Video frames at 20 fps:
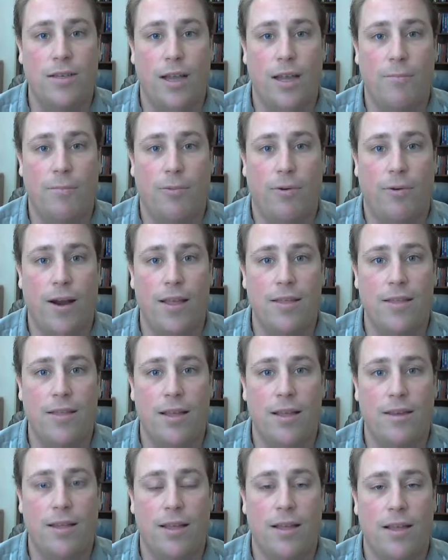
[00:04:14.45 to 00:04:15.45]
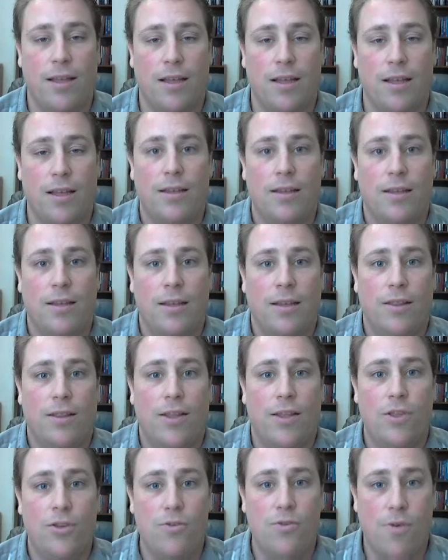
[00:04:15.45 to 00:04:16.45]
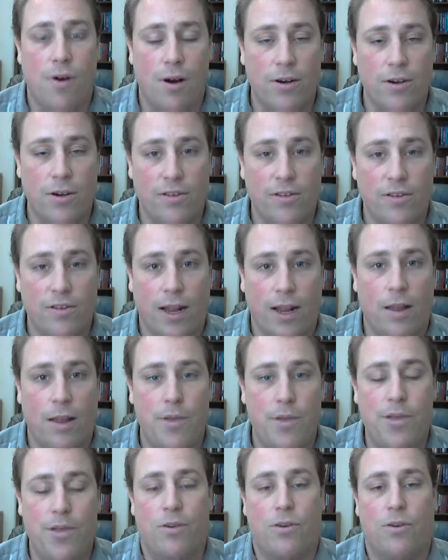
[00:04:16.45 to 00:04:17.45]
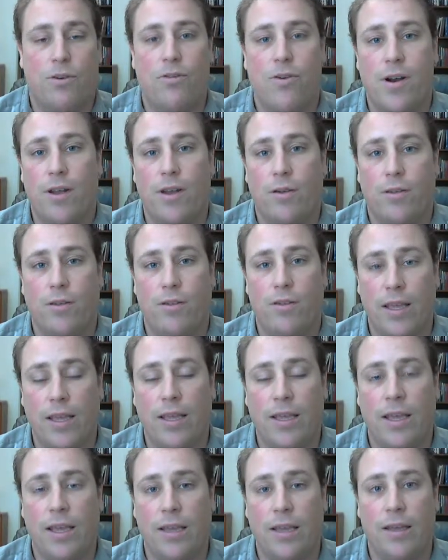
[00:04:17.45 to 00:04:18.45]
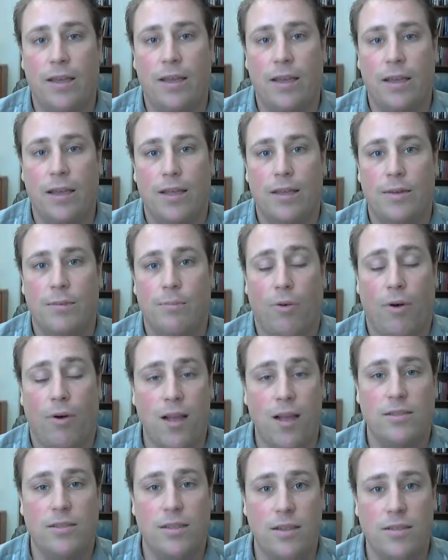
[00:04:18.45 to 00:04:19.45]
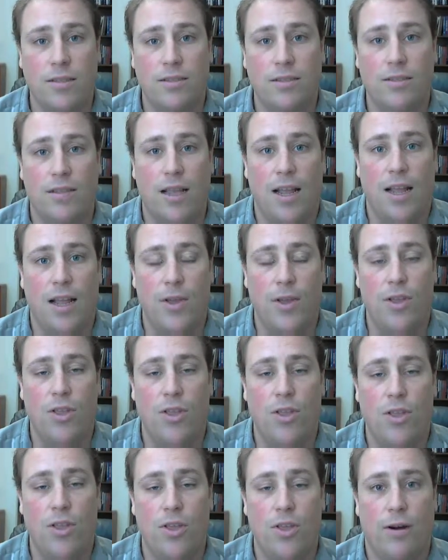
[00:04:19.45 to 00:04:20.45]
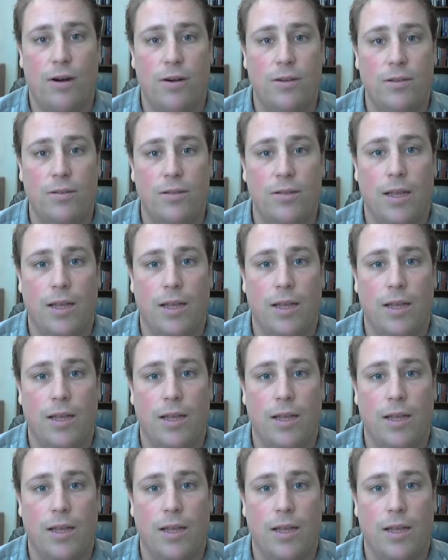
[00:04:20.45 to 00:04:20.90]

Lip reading: I pray that you are developing your critical thinking process, and that you are